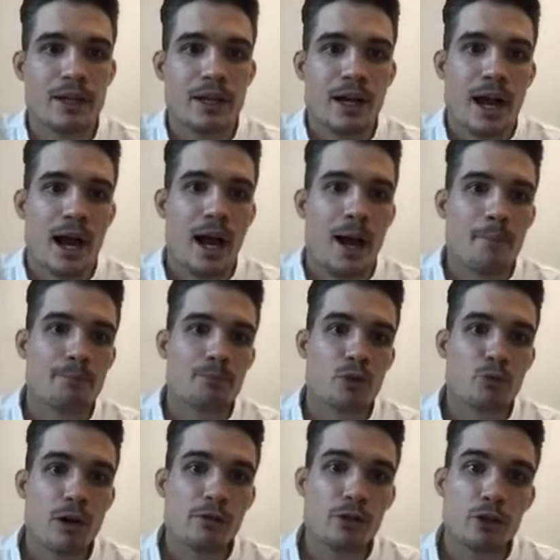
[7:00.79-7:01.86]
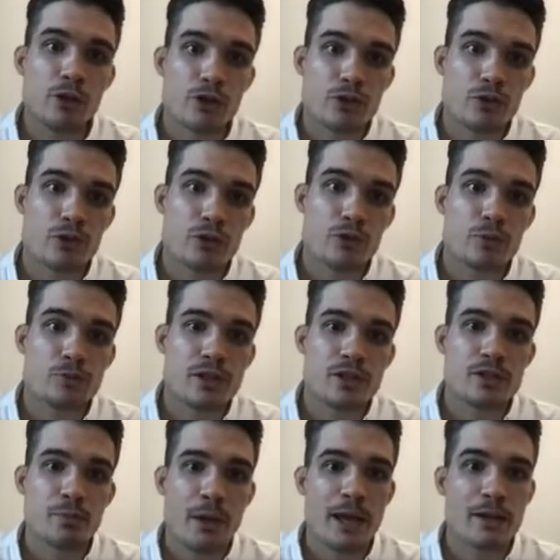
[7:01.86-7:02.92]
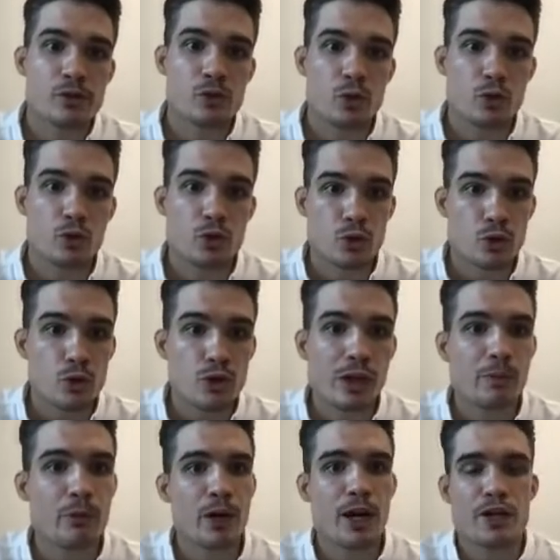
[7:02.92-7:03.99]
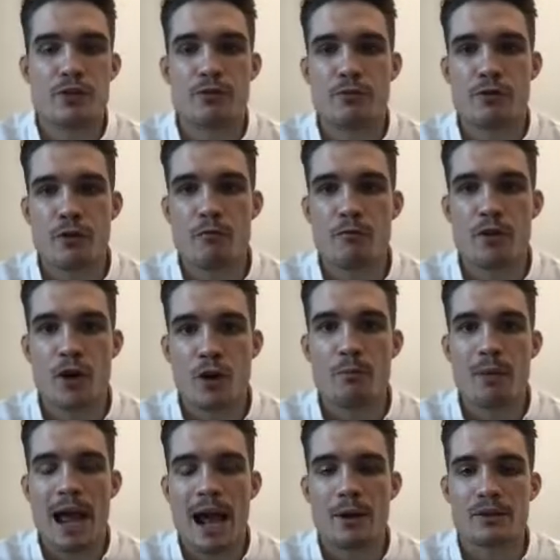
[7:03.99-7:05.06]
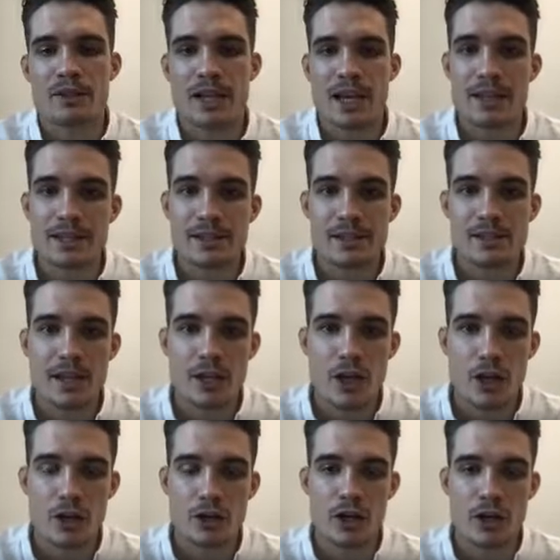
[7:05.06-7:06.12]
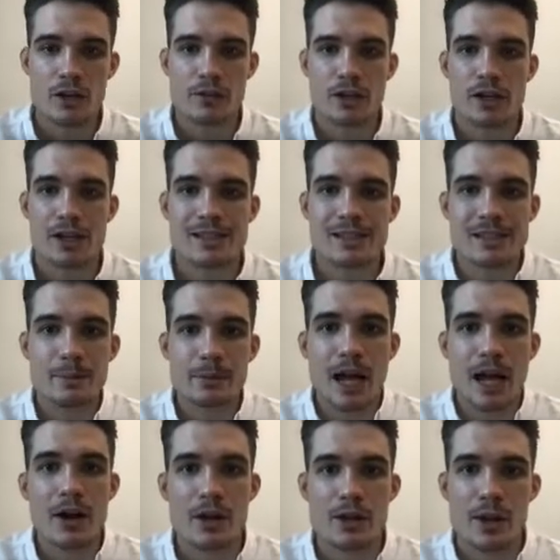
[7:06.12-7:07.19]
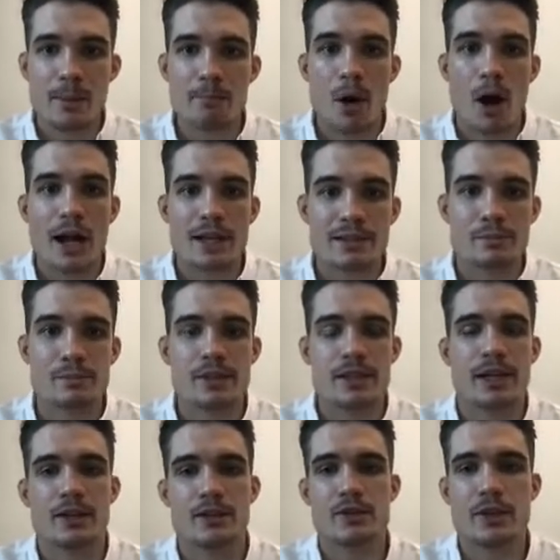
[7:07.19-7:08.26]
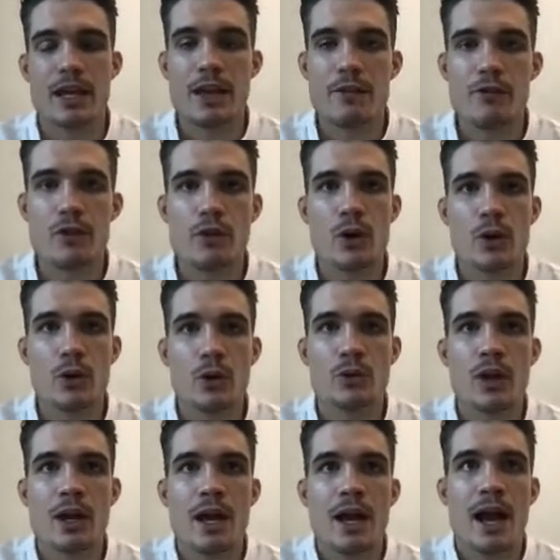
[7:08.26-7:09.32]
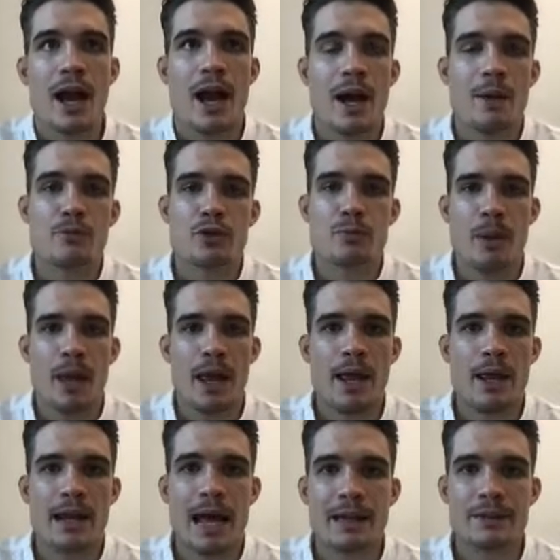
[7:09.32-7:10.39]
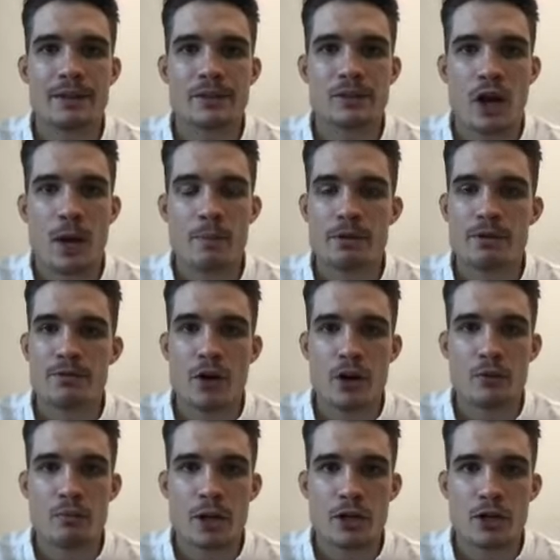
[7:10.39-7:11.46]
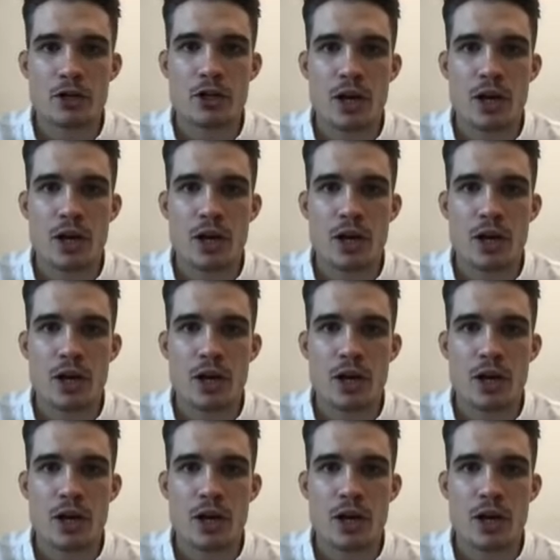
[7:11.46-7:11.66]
The revolutionary groups in Japan sought true liberation from foreign powers. Okay, this is a kind of a similarity that binds them together. So even though Japan at this time is very much